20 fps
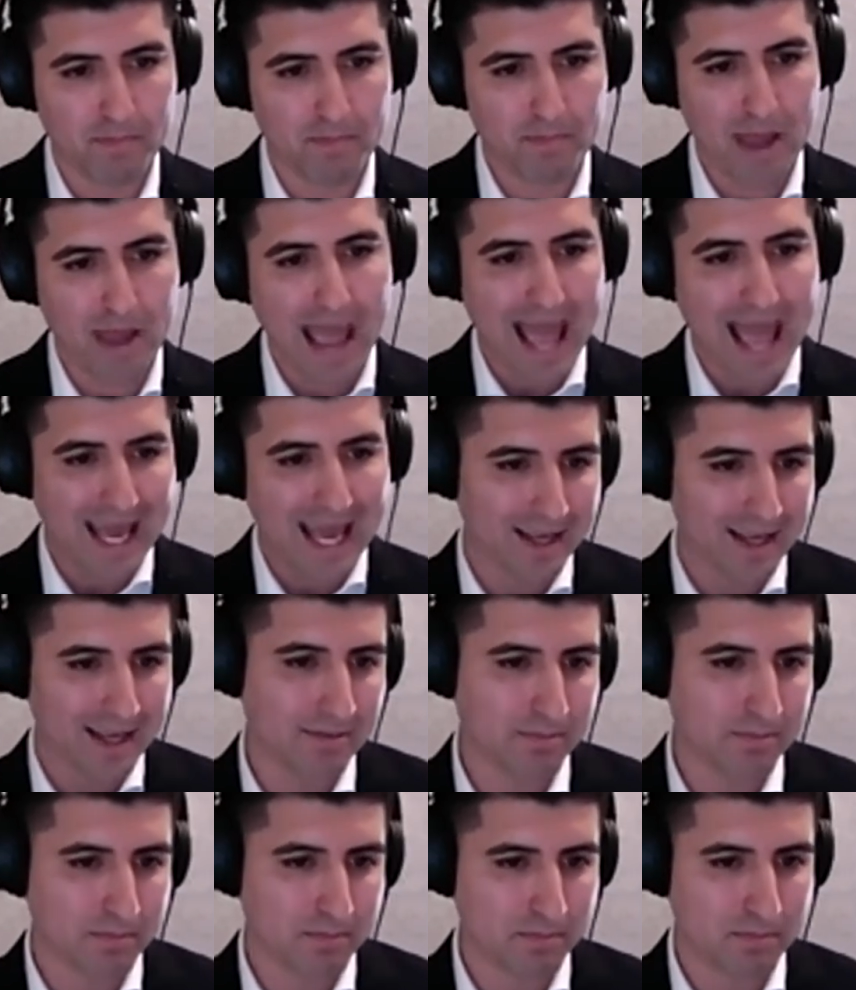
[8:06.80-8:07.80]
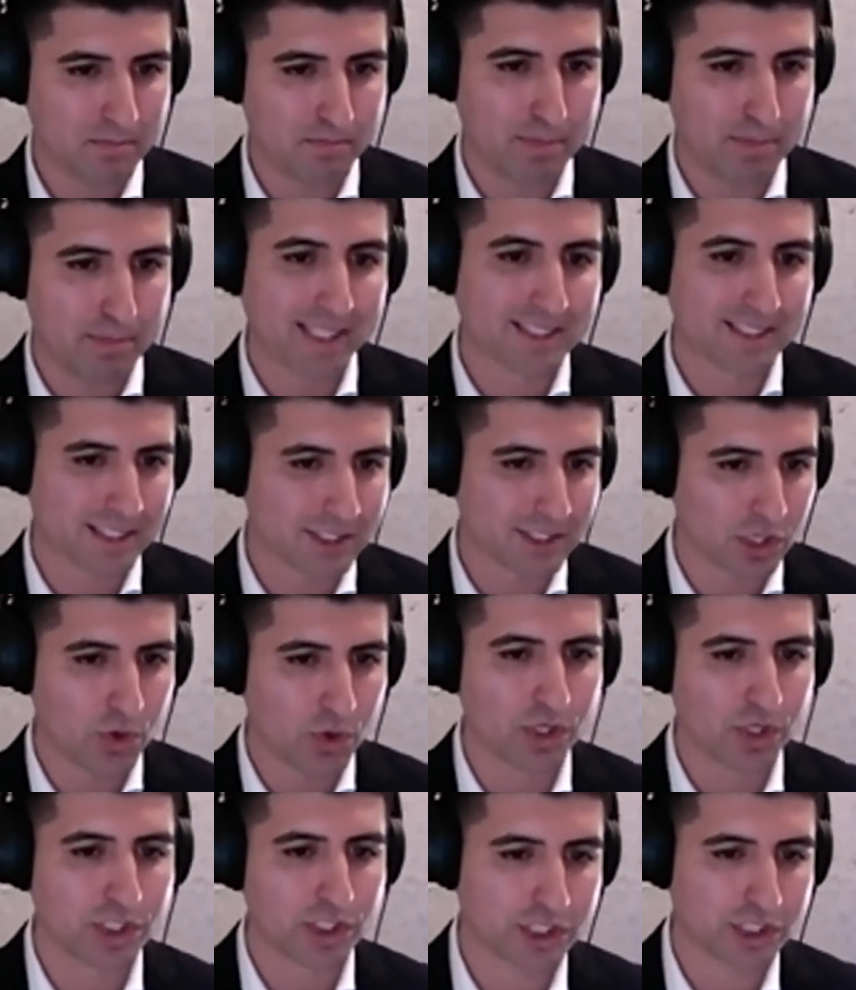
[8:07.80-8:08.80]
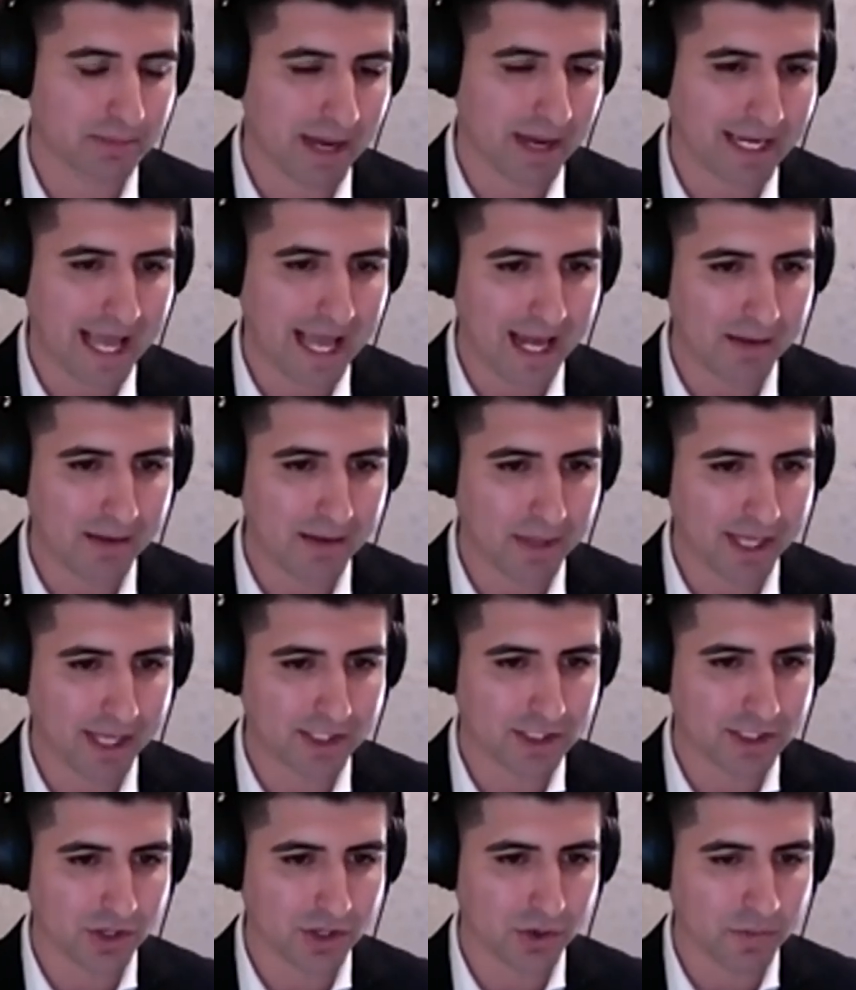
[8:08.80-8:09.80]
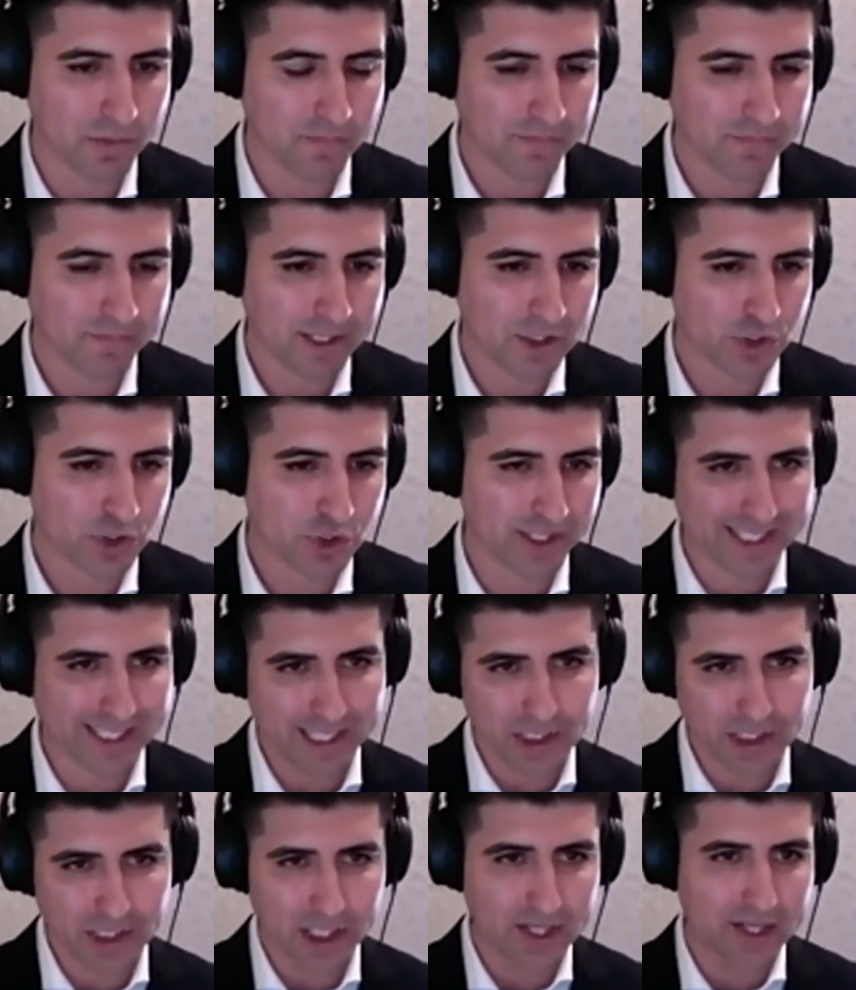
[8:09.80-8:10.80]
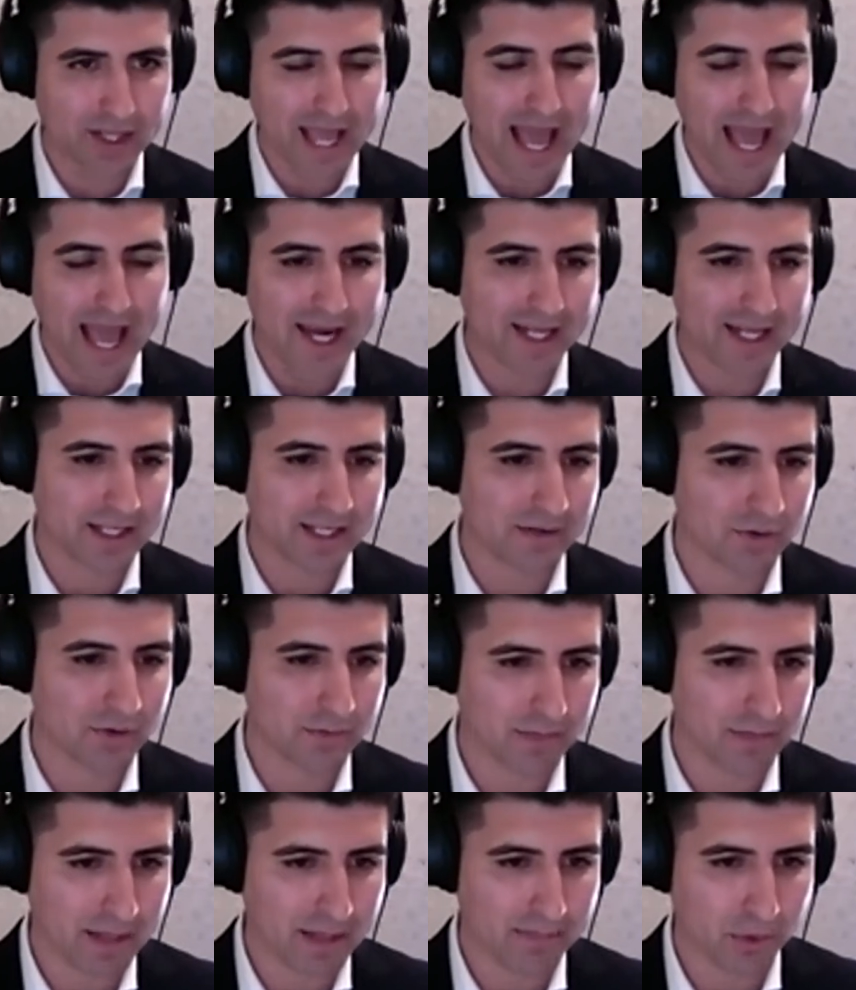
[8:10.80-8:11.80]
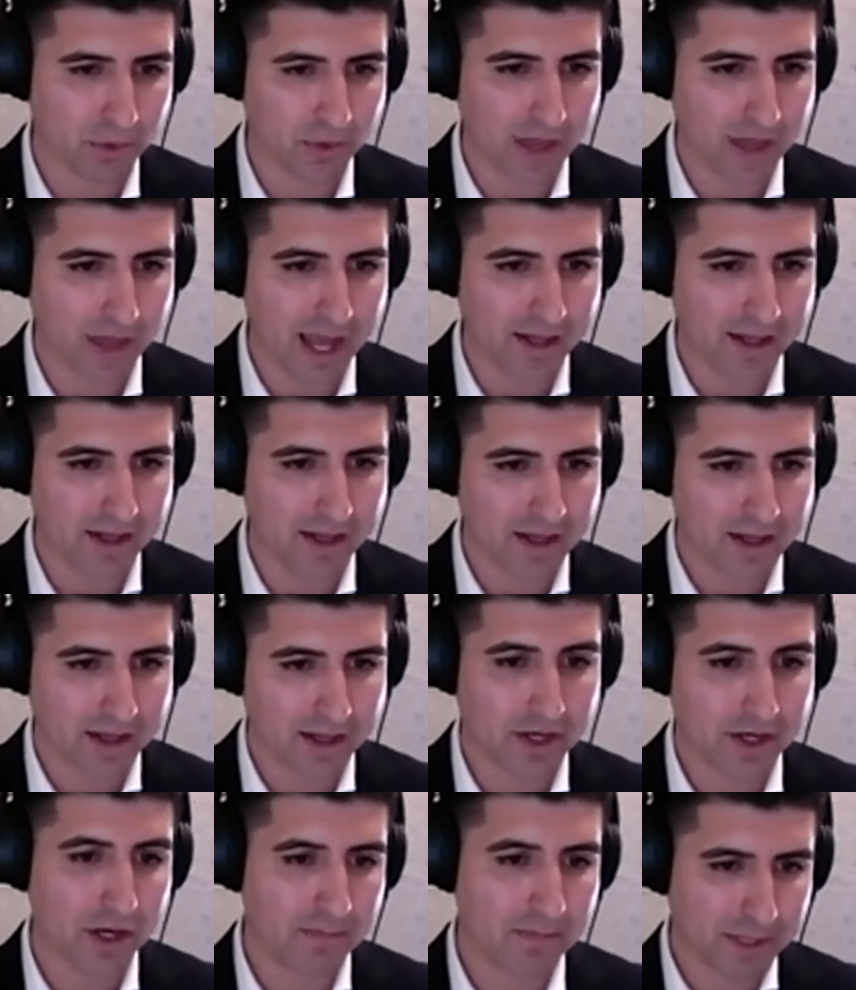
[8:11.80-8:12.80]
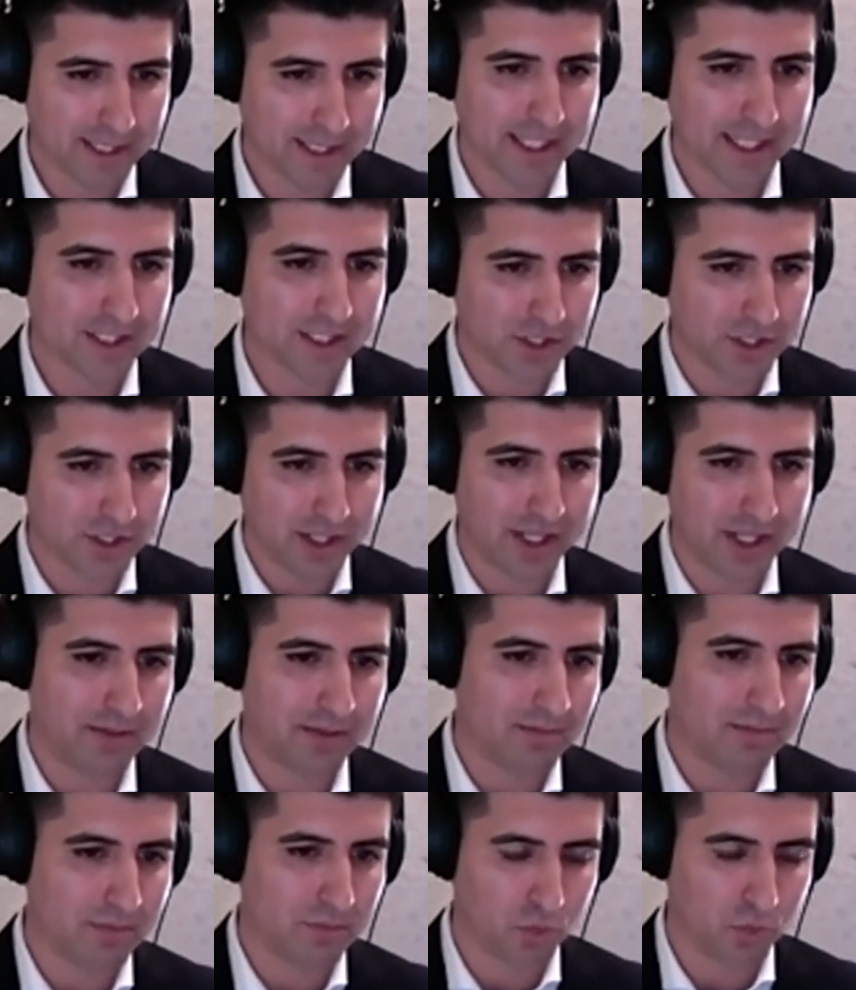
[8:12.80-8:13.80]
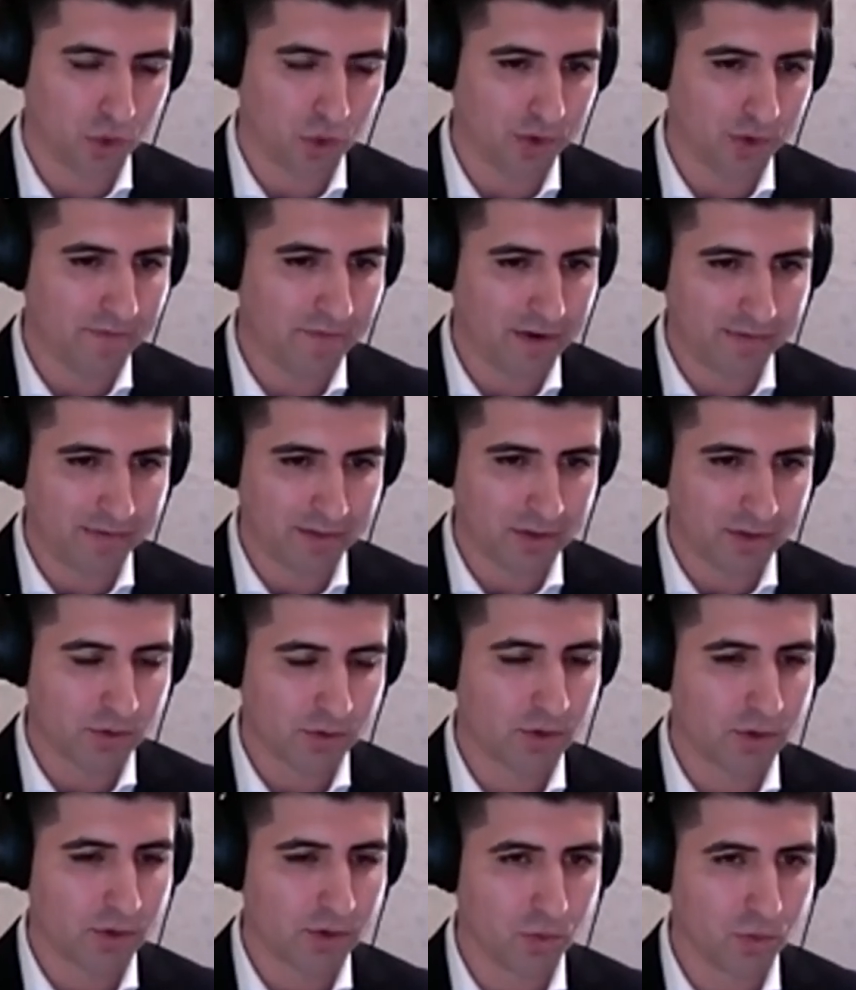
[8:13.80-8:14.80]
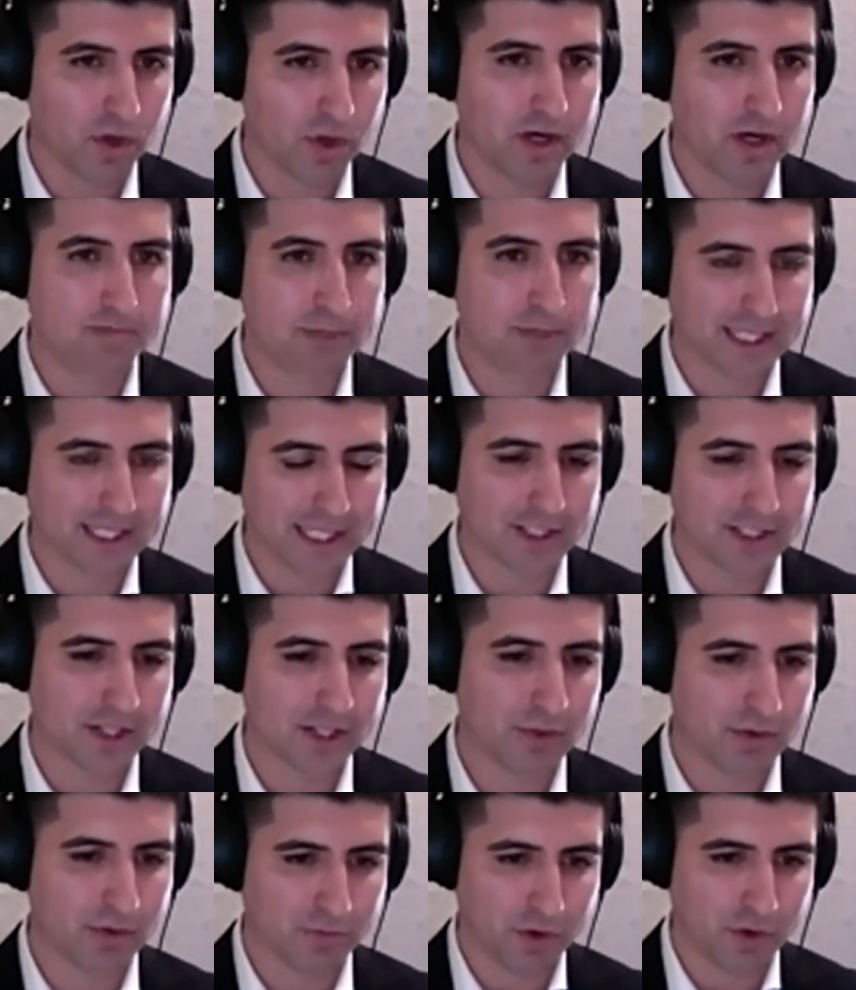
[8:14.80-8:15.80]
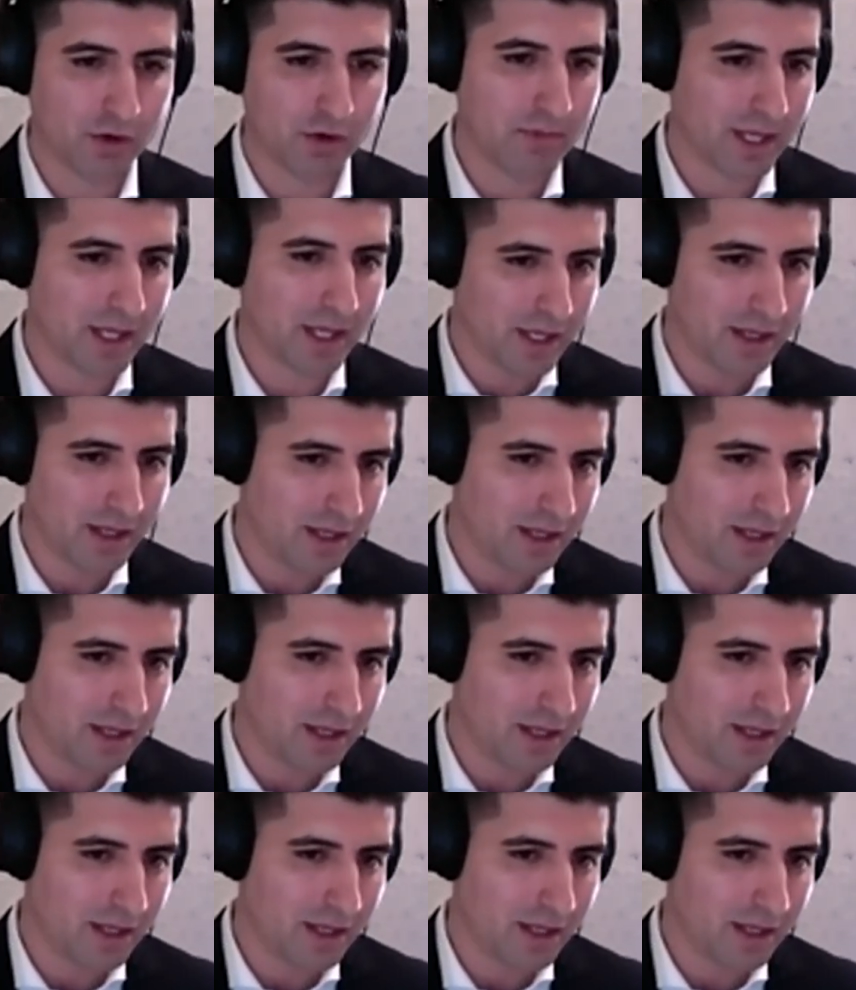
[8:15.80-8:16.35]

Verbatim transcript: adding business owners to my database. So strategically adding different people that could potentially would refer would potentially refer me